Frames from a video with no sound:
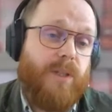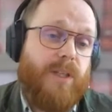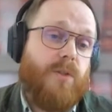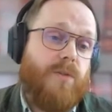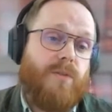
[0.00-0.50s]
We
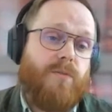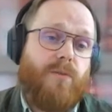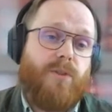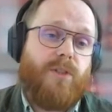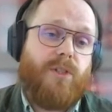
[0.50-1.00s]
can use it
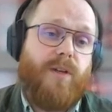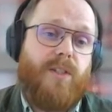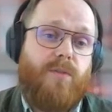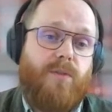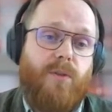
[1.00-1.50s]
for
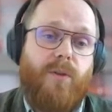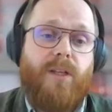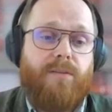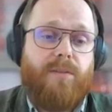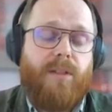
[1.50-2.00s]
transfer
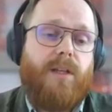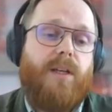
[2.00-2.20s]
learning.